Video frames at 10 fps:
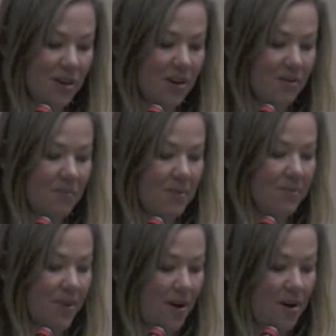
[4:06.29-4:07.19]
on my
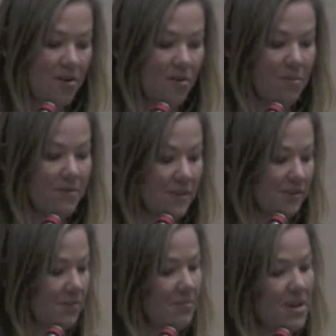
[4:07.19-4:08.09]
blog or my
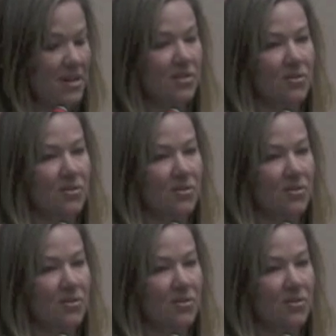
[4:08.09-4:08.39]
Facebook page